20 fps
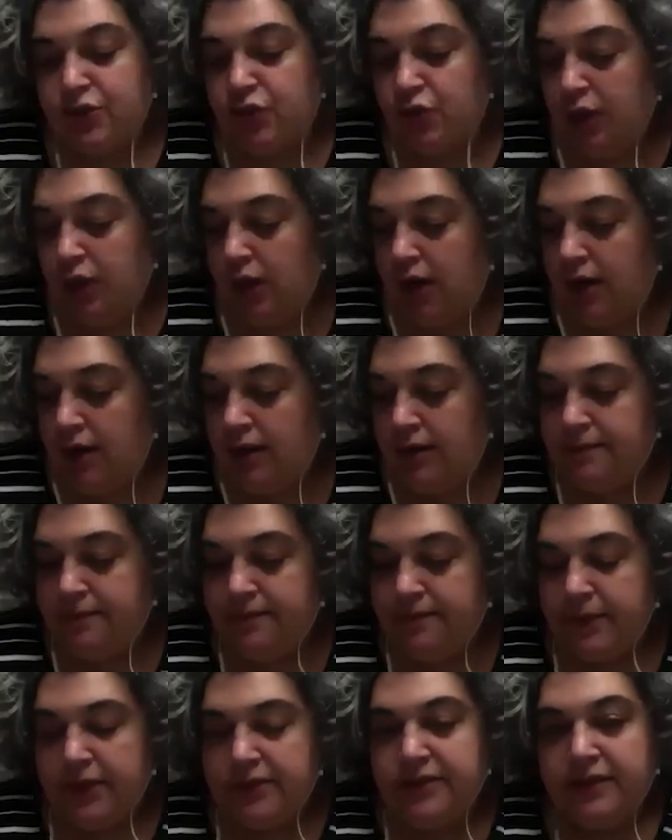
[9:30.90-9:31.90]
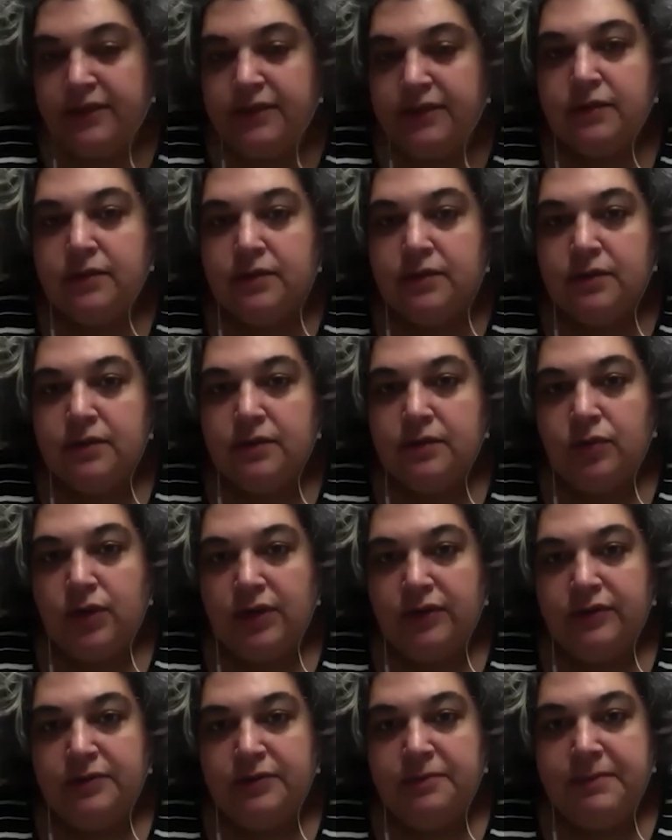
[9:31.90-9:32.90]
sure. I think that
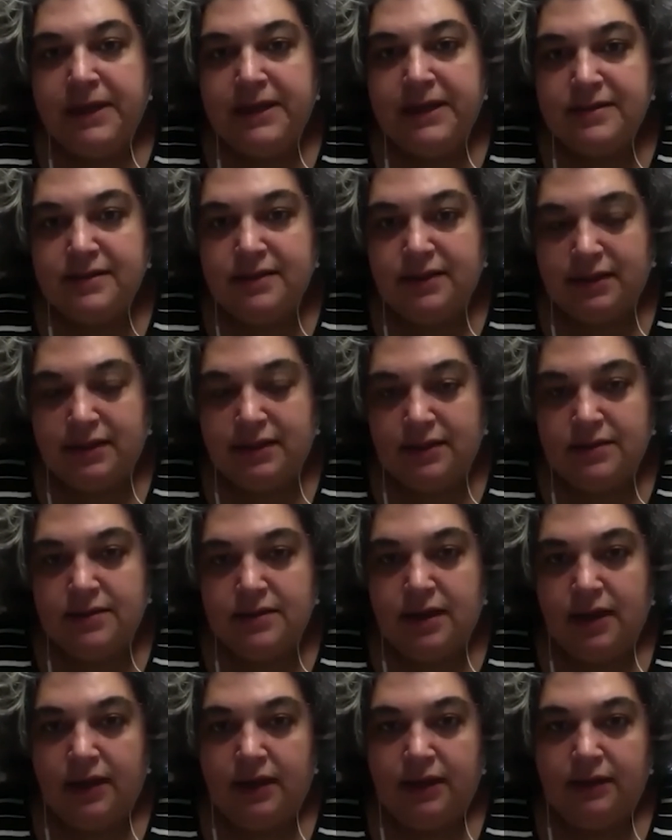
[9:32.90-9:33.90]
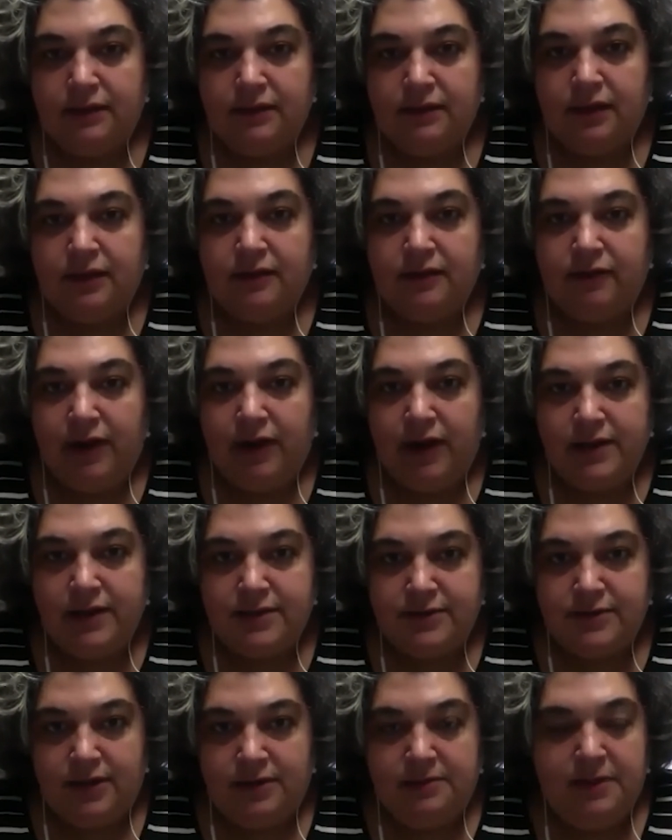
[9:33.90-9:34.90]
one of the best things I can
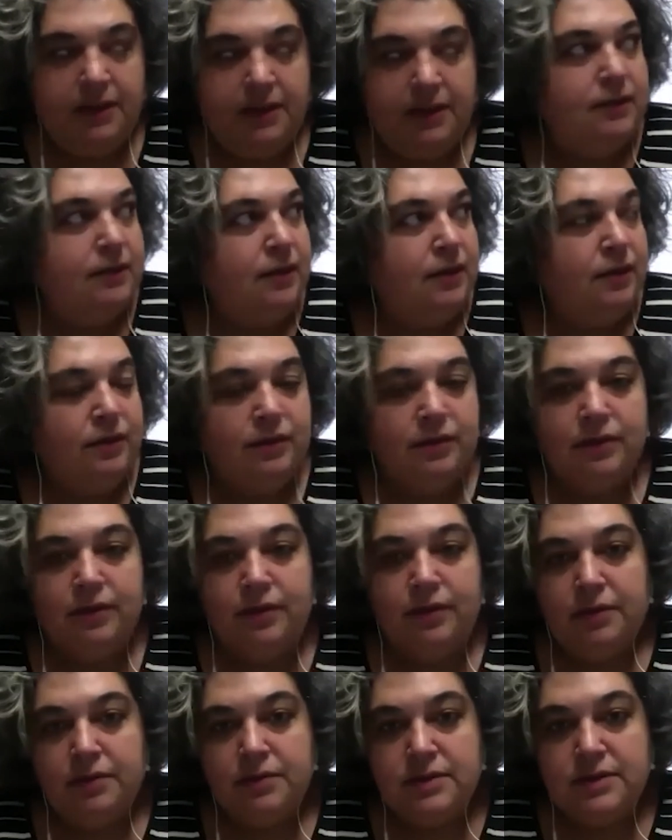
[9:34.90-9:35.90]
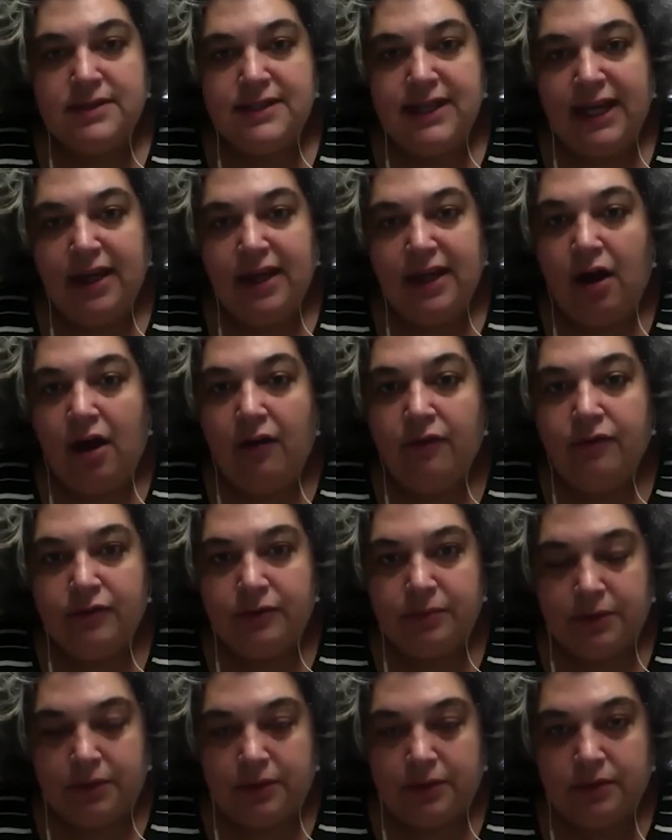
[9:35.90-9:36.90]
advise anyone, stay
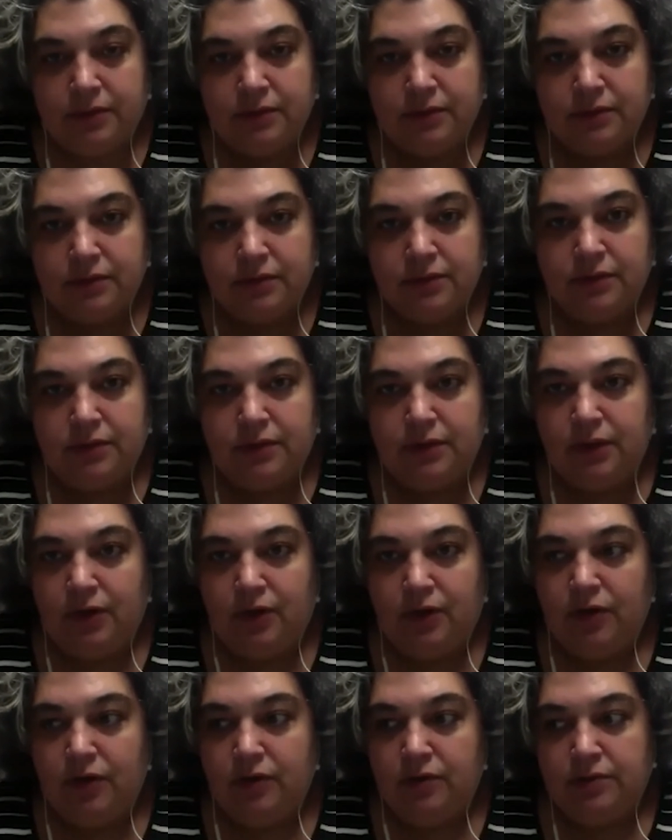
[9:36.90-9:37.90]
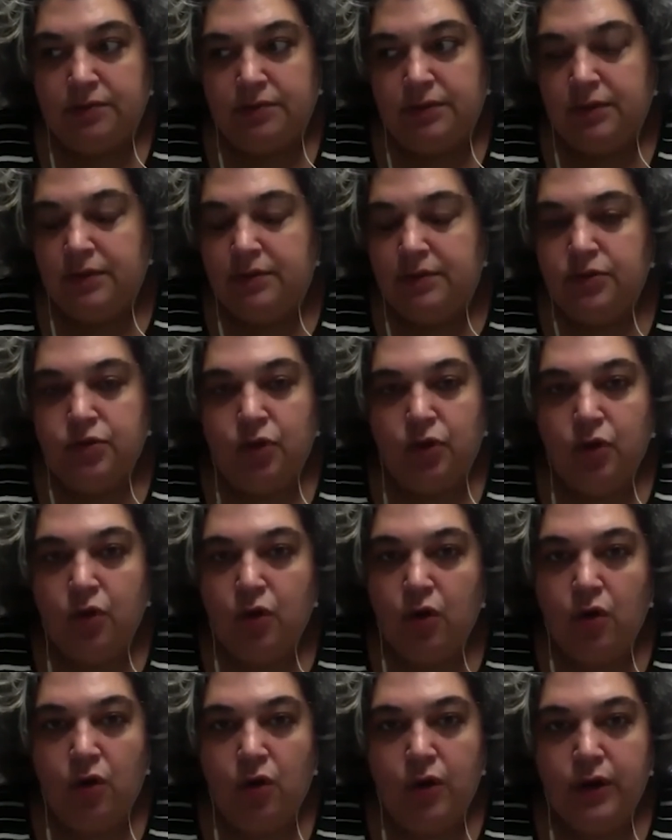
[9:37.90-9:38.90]
comfortable. Don't
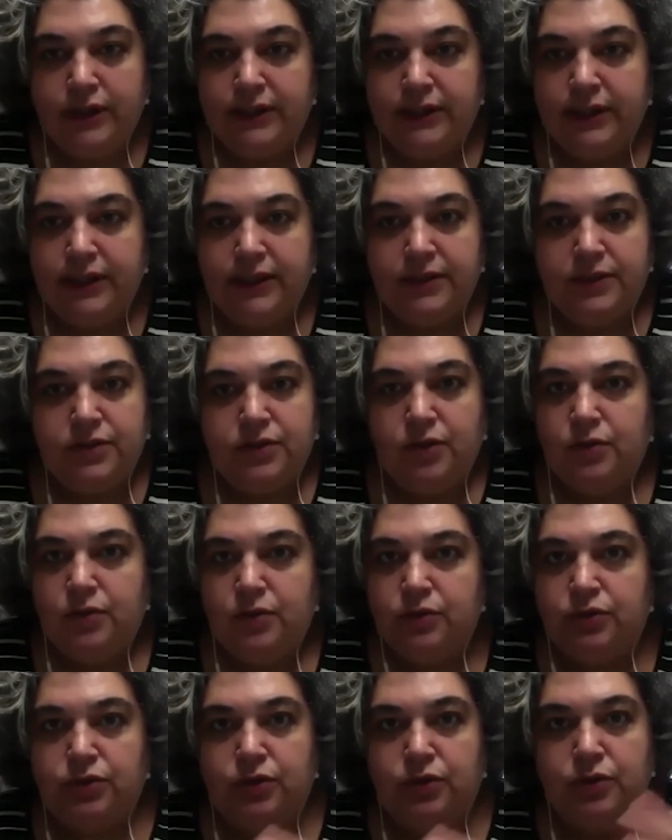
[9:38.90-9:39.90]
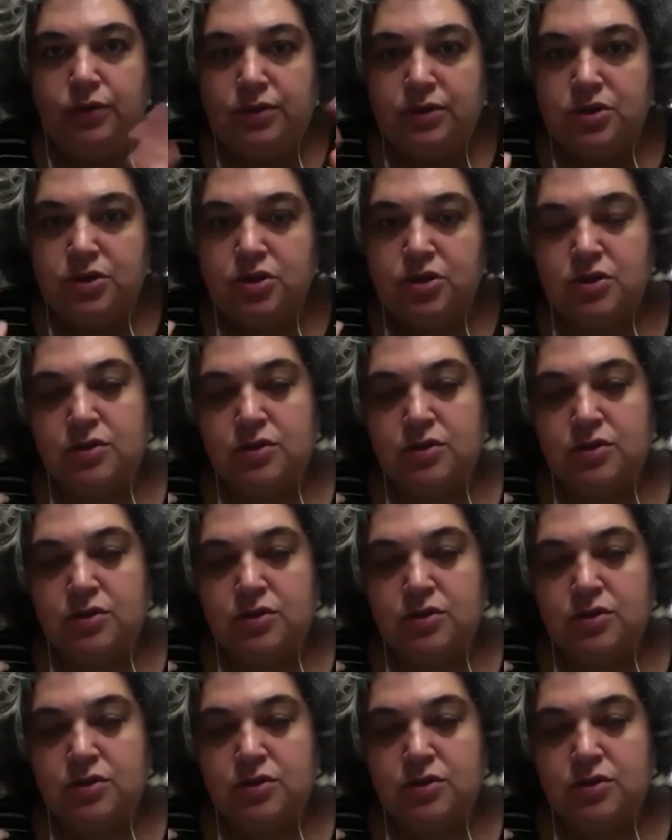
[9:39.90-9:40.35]
go all in. Don't